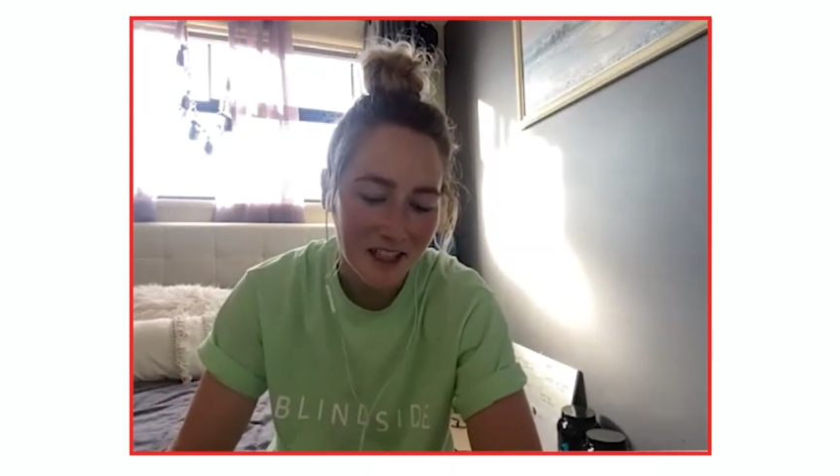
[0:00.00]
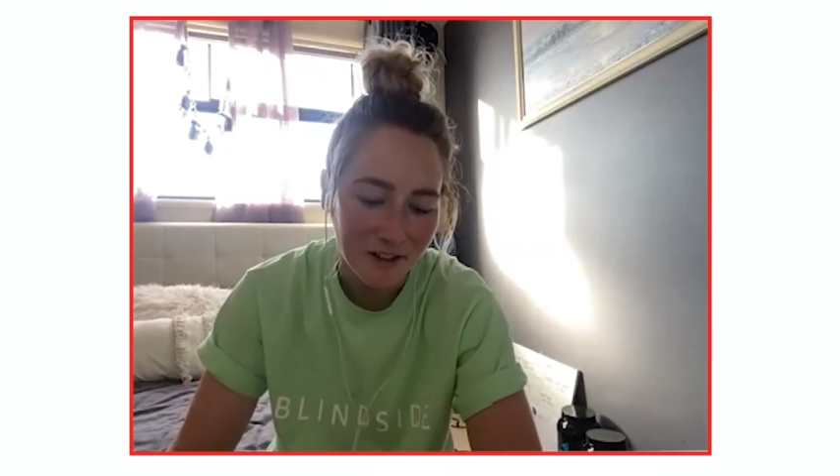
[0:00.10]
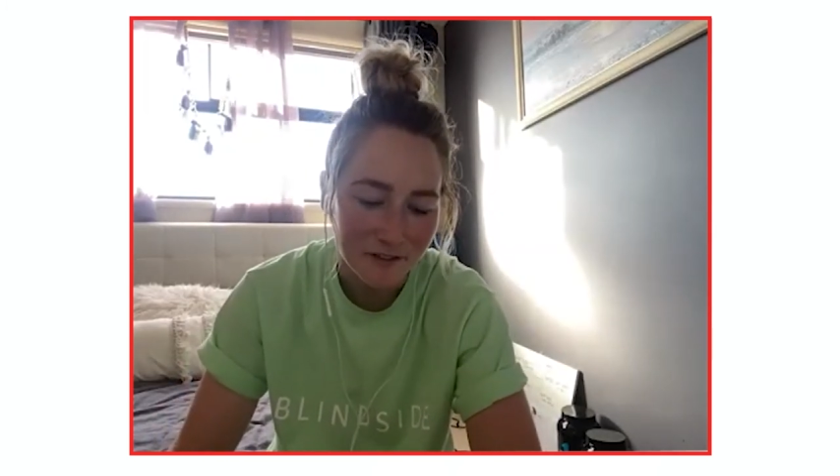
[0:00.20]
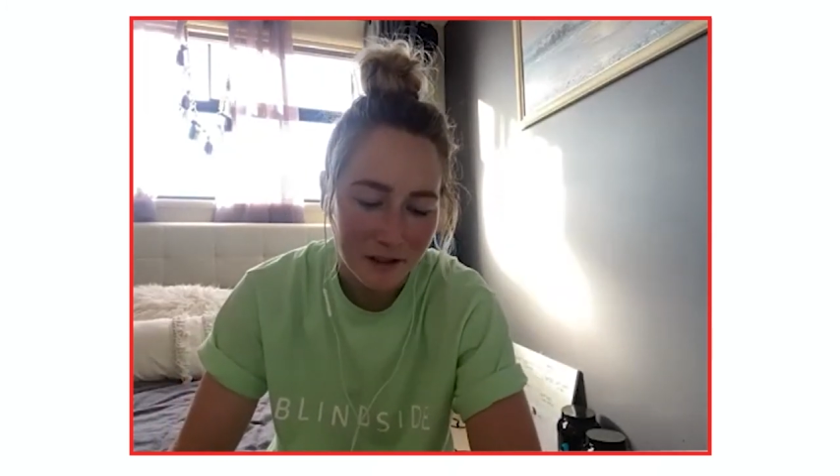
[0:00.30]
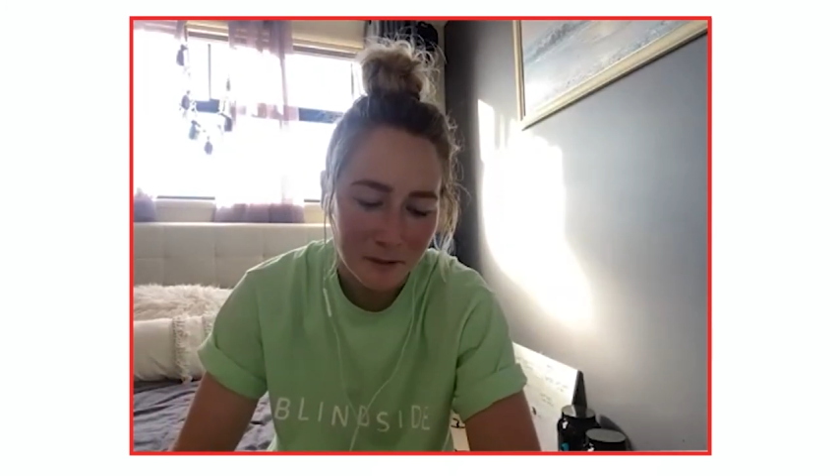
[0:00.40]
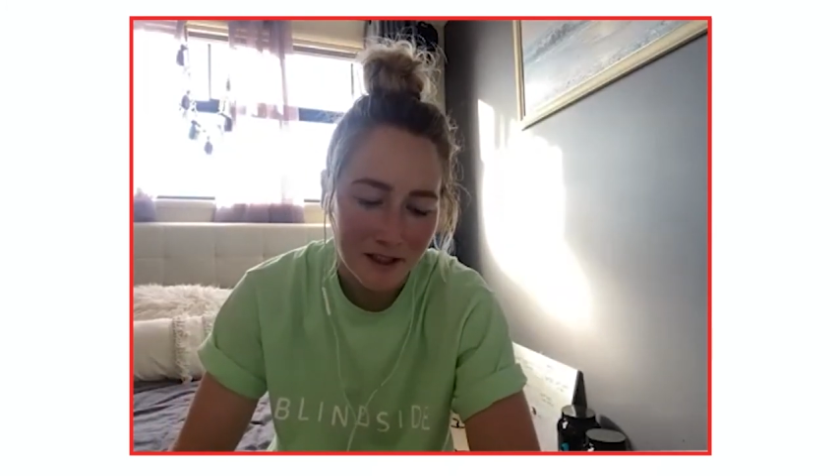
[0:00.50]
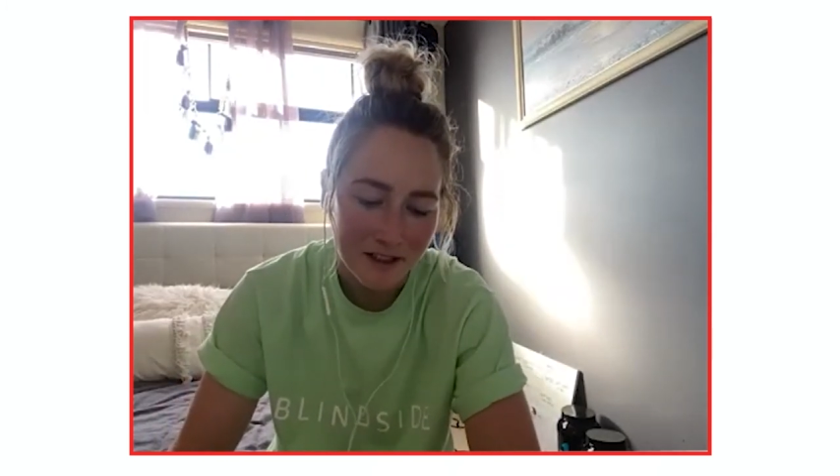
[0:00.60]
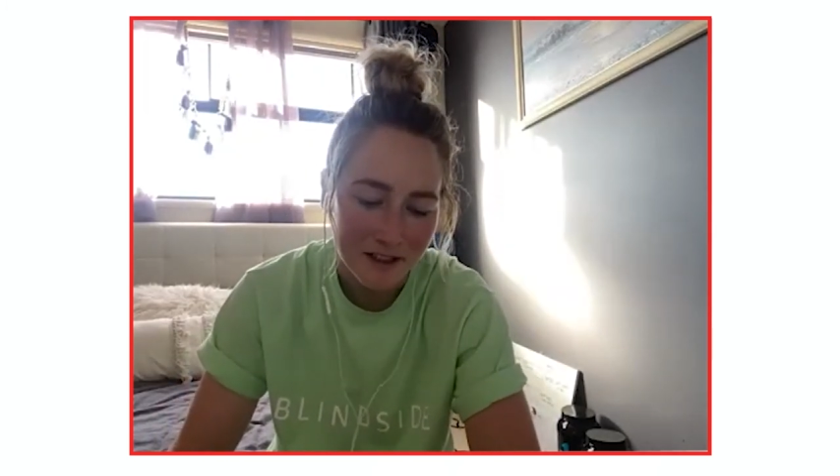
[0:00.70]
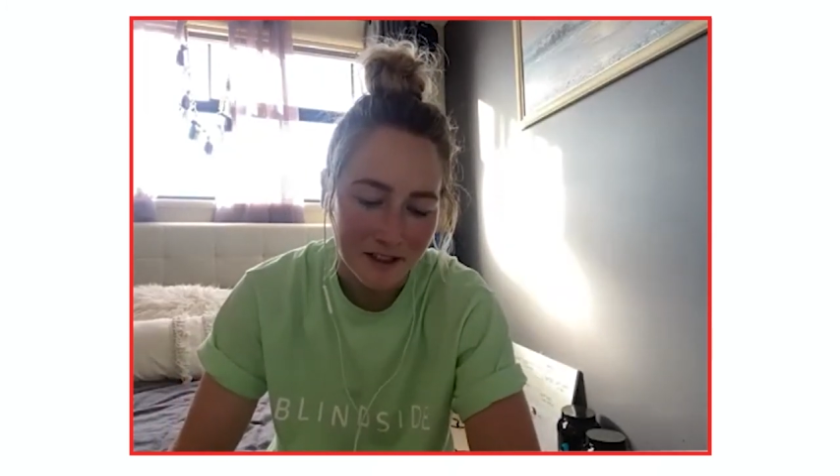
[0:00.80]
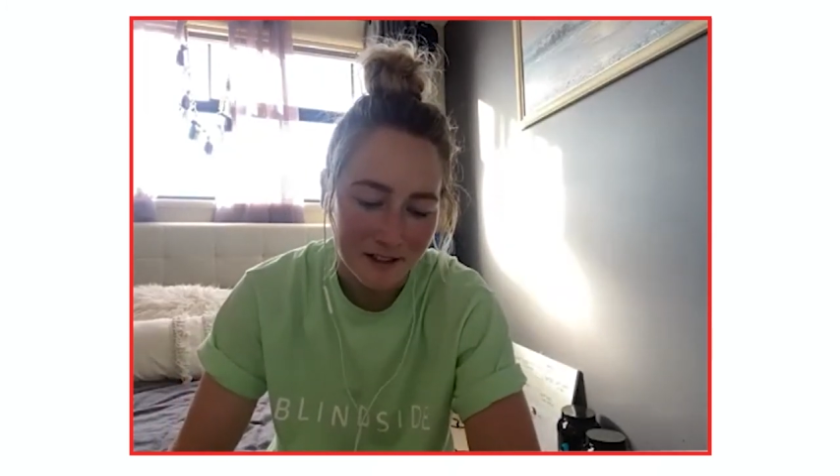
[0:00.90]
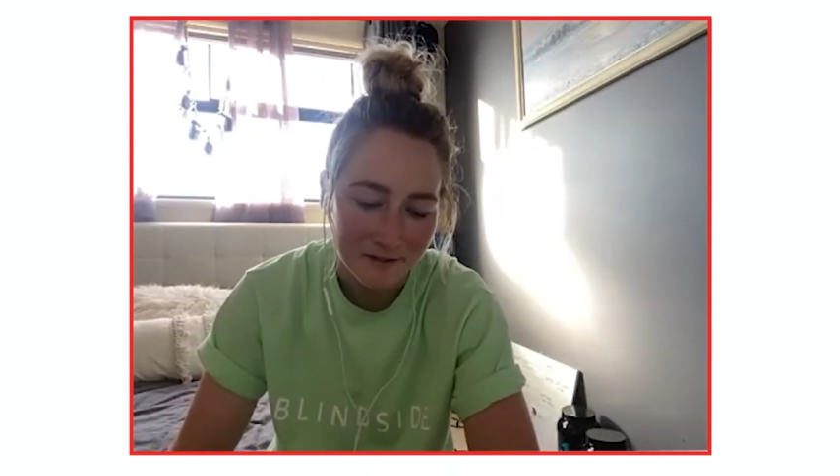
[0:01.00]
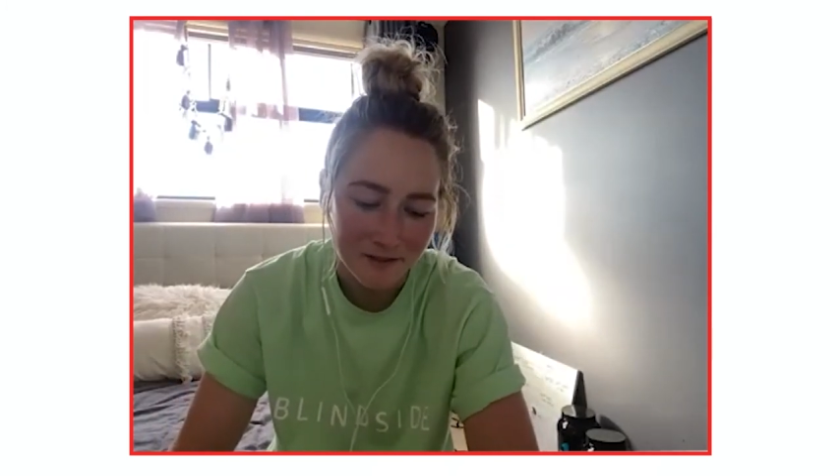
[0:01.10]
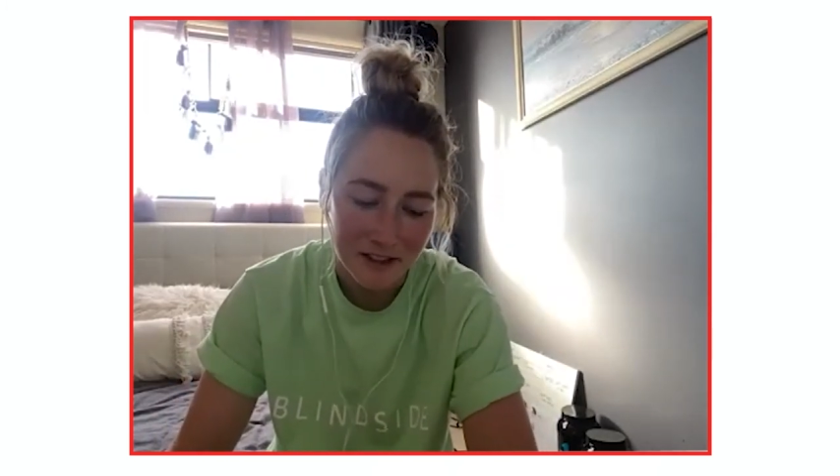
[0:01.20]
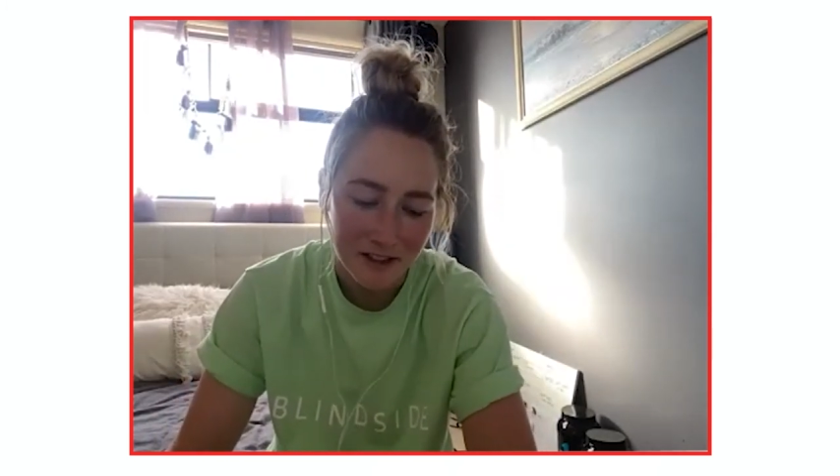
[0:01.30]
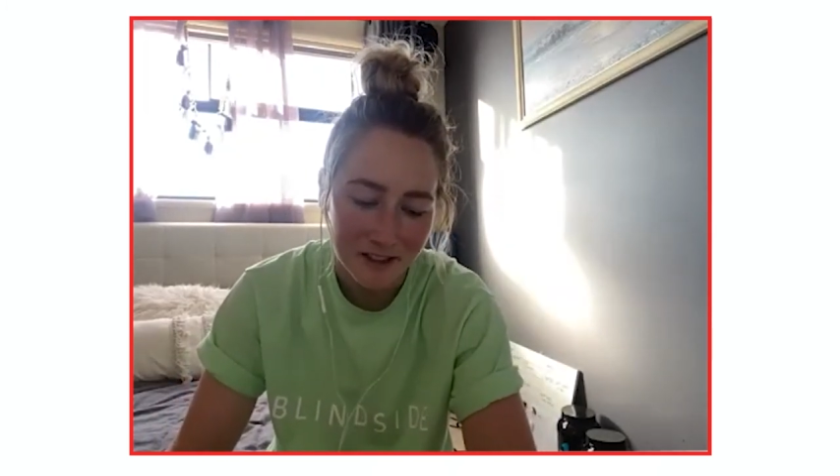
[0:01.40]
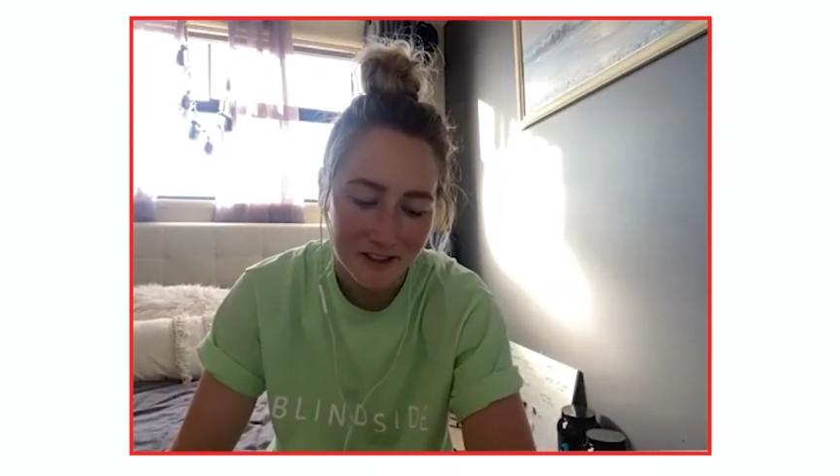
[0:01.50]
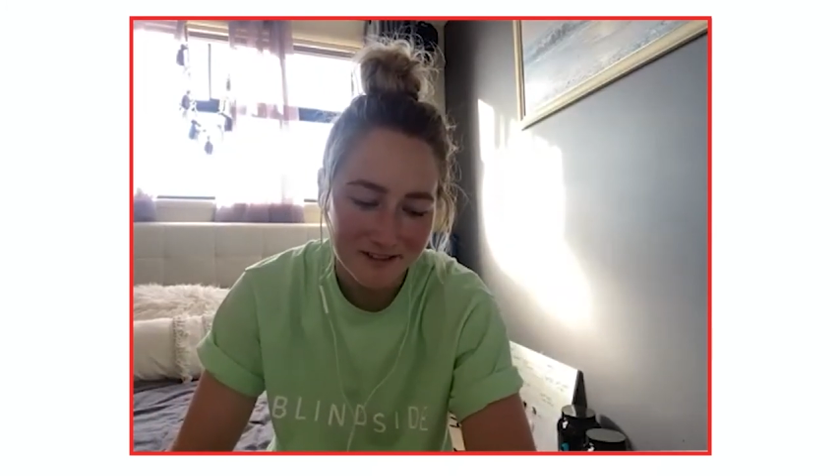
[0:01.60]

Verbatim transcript: and feel part of that and feel like